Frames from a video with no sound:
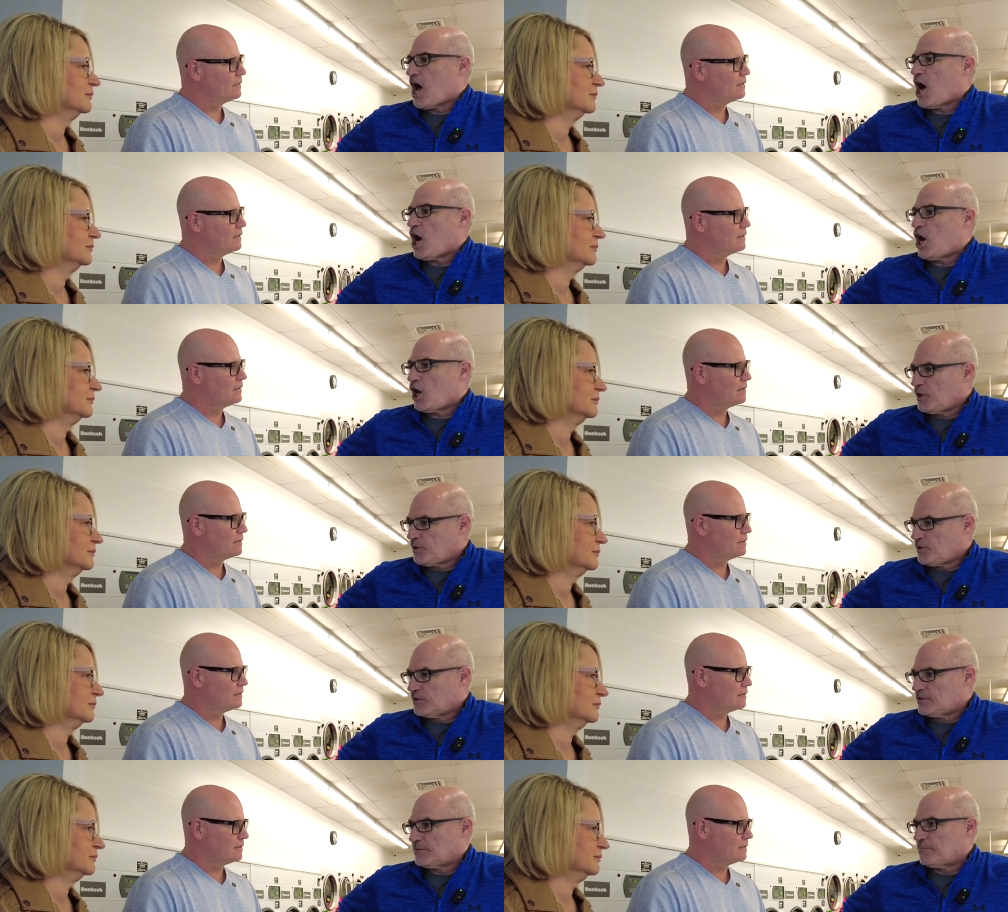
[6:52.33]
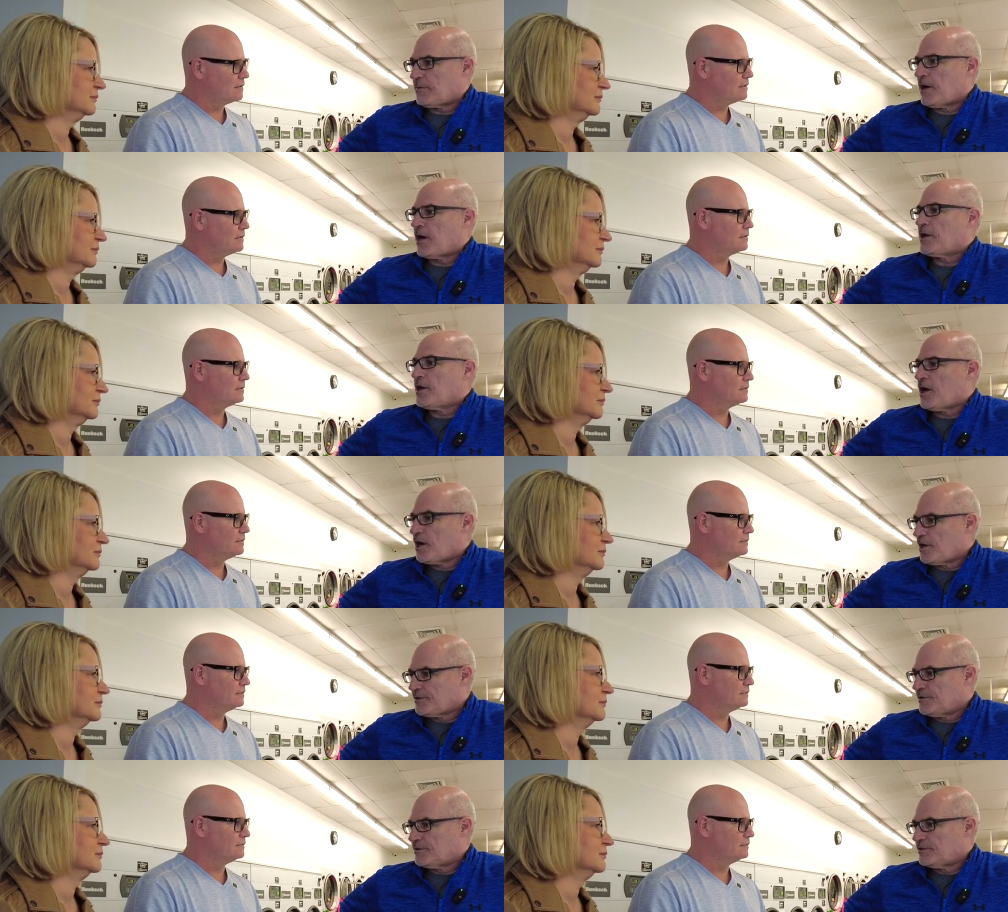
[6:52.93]
Speaker 1: hundreds upon
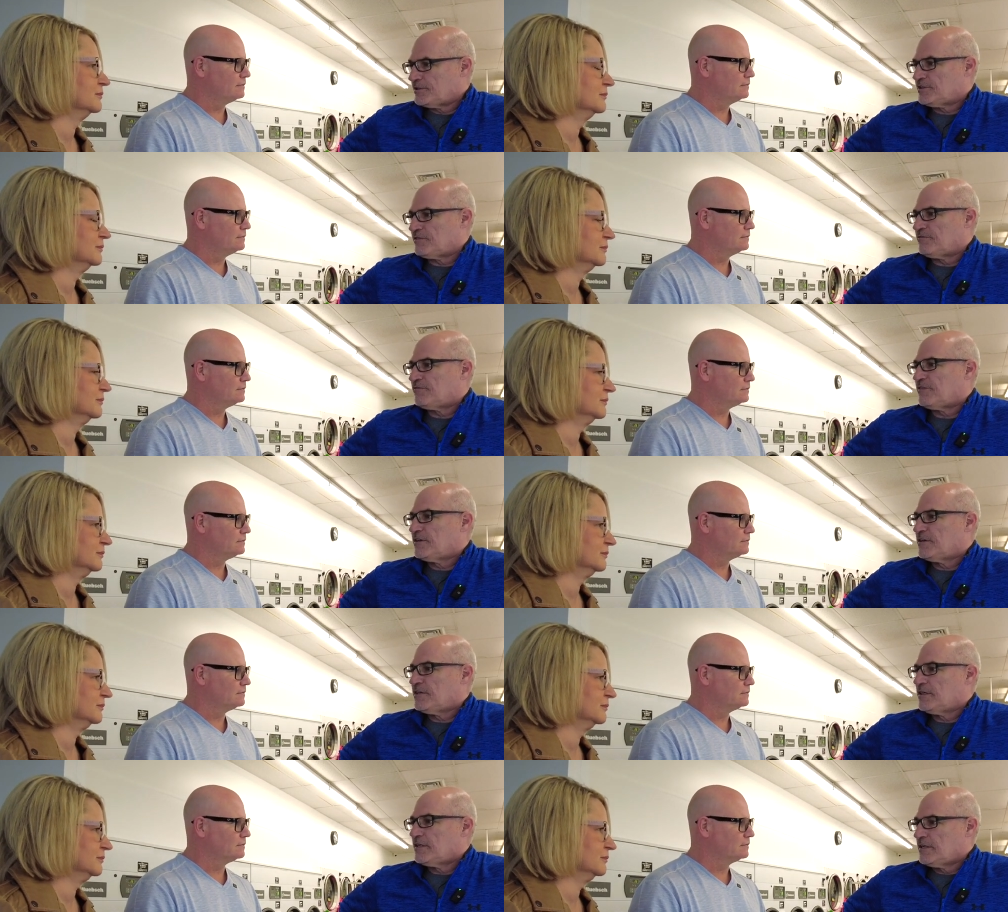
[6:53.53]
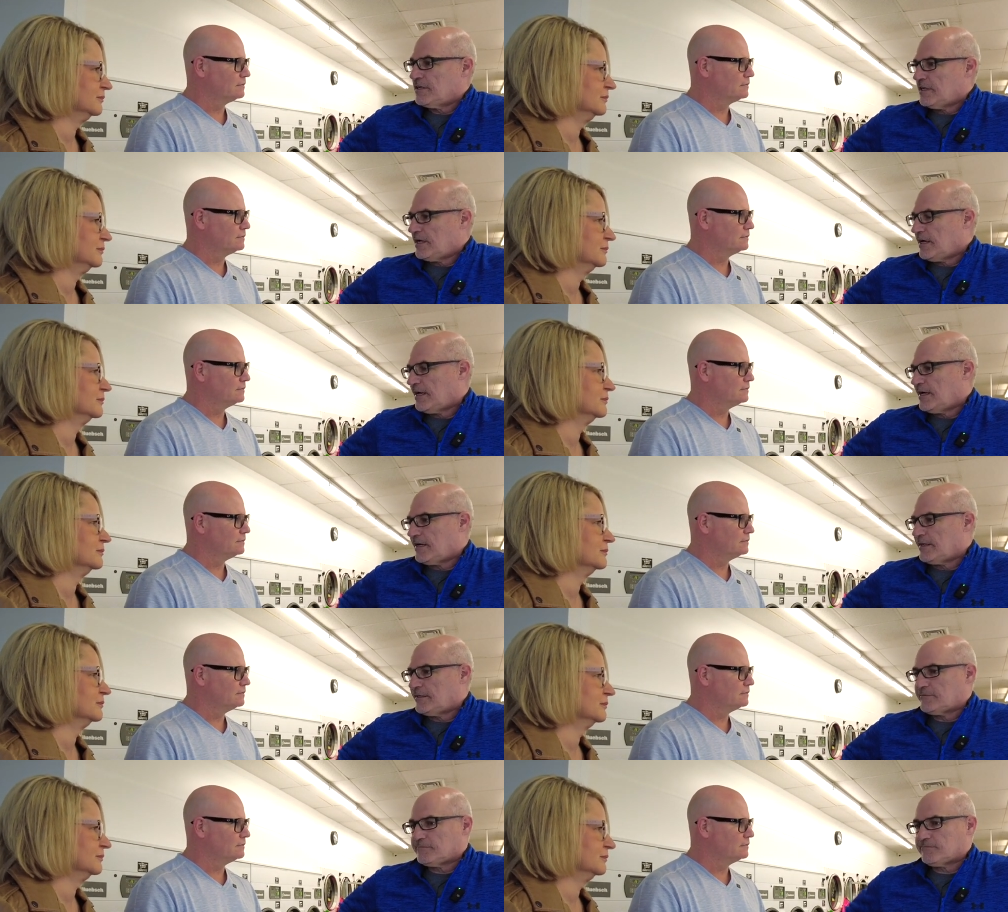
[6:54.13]
hundreds of
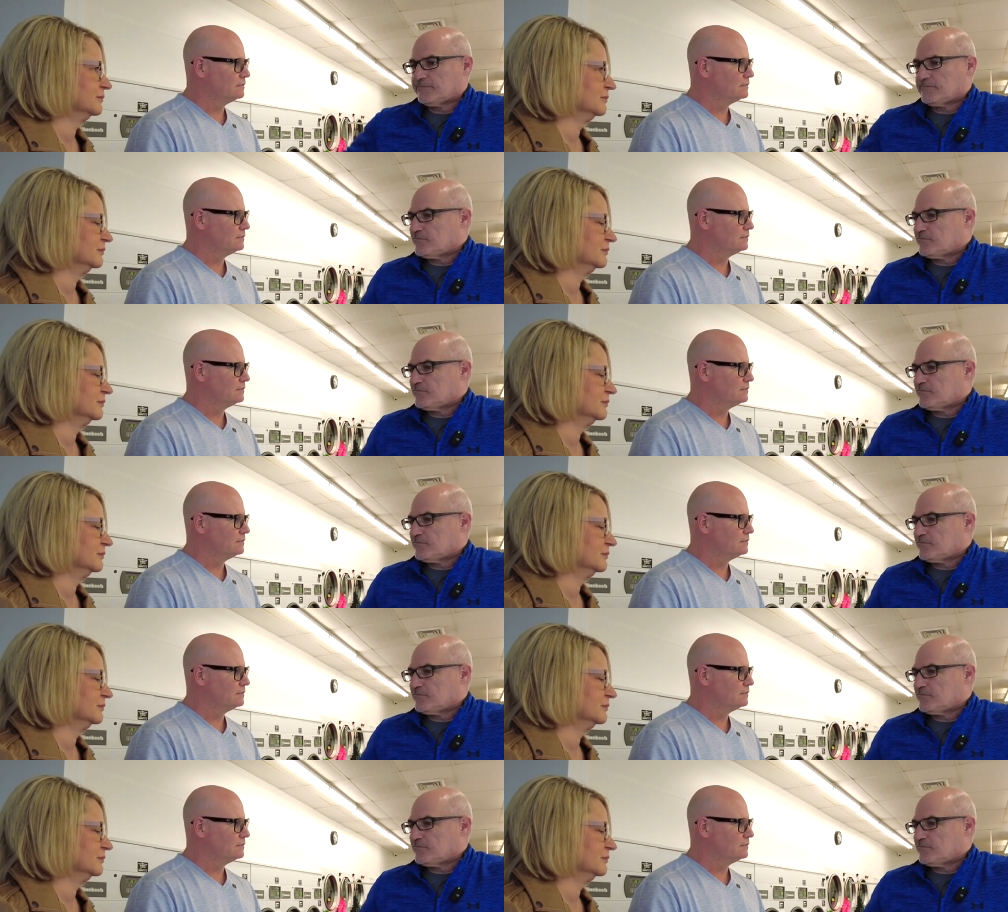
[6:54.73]
uh,